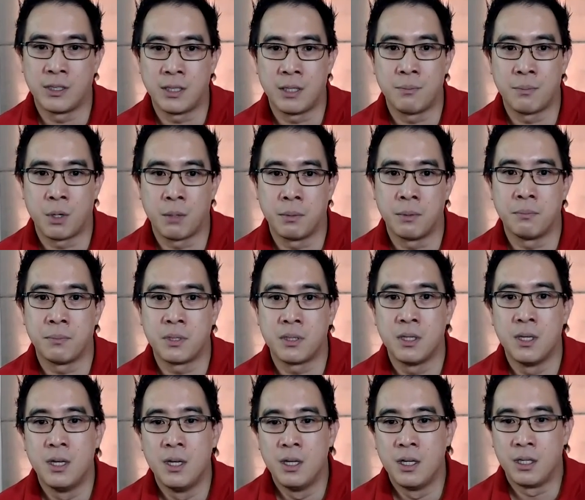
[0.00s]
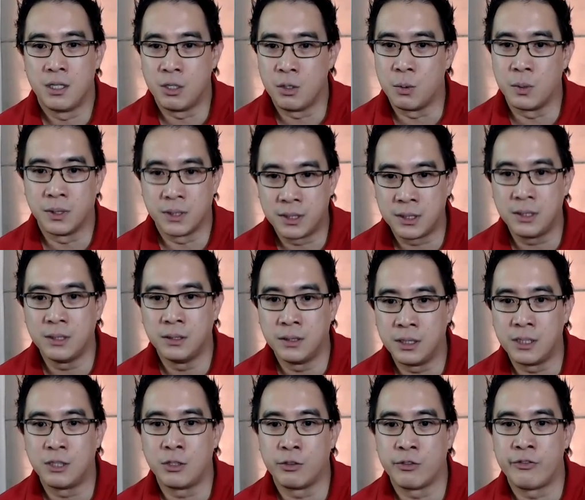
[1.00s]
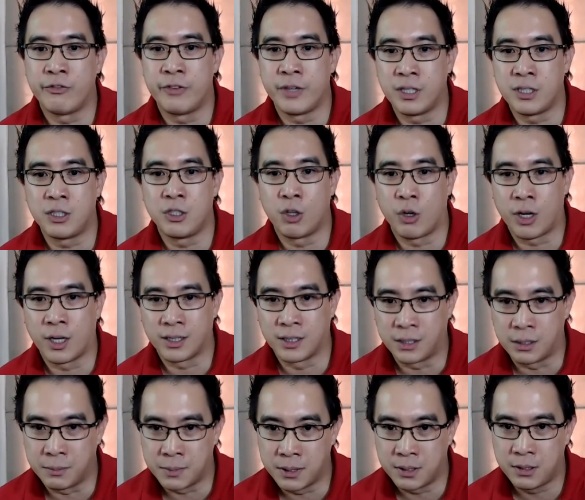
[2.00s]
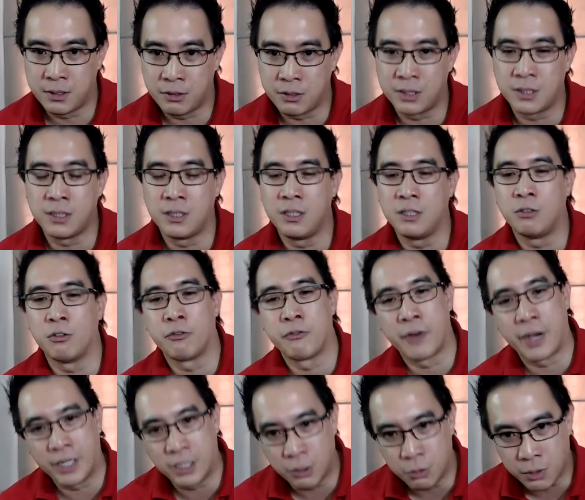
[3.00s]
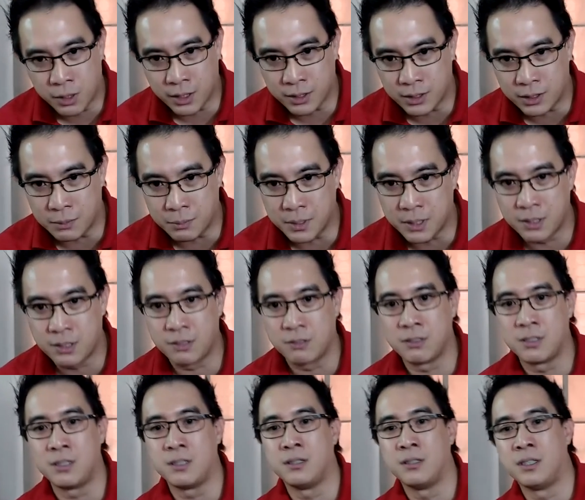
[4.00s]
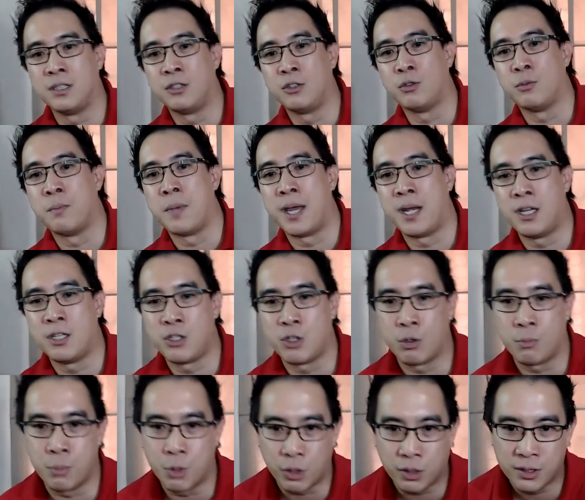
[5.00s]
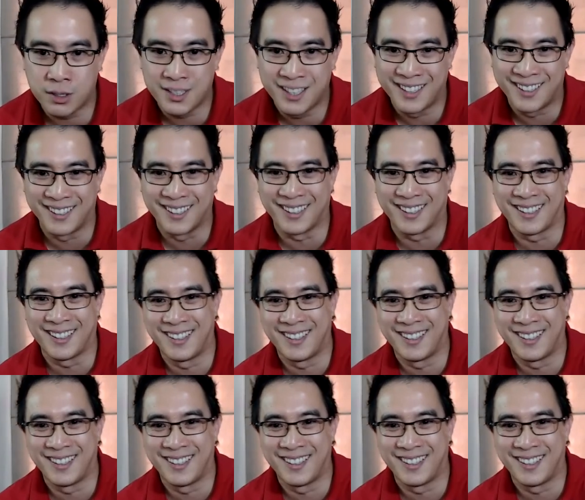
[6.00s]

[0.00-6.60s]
same problems. You will still need to face your customers. You still need to find new customers. You still need to manage your books.